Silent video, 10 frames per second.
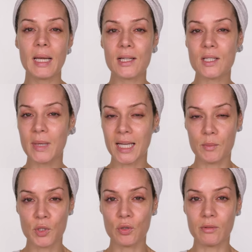my last
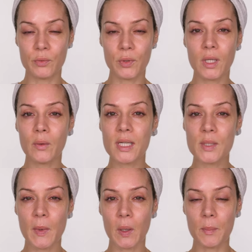makeup tutorial, you know I
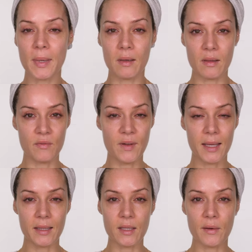spoke about the
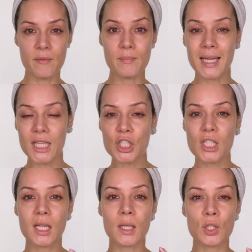fact that I've managed
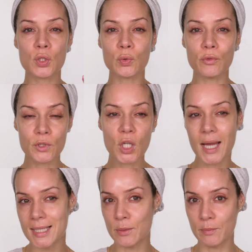to sort of
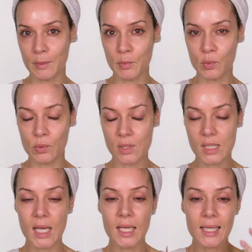tighten my
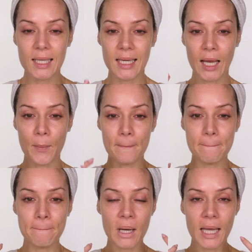pores. Now,
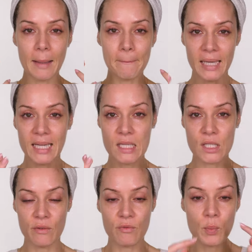my main
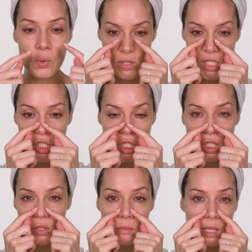concern for pores is
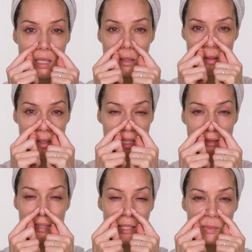just on my nose.
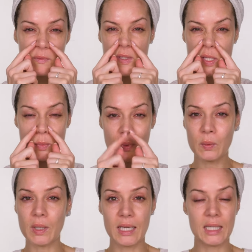They're a little bit
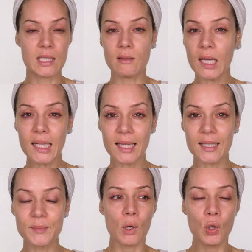visible and I don't like
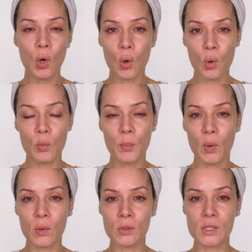it. Not all
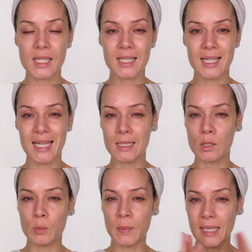pores need
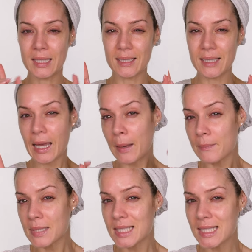to be
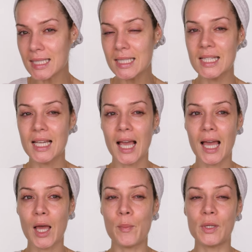emptied.
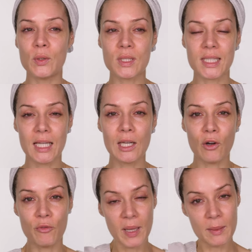You'll see a lot
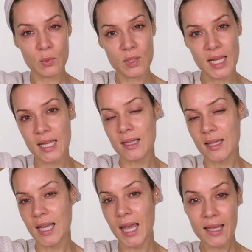of people saying
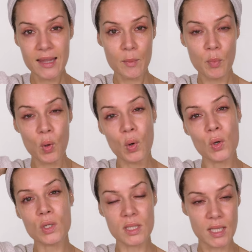that they hate their
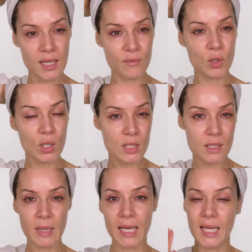pores and that they've got lots
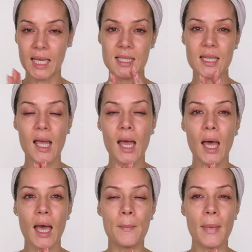of blackheads.
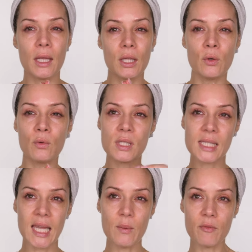You'll
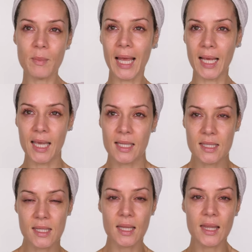see with
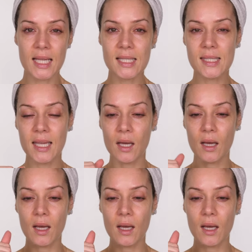blackheads that they sit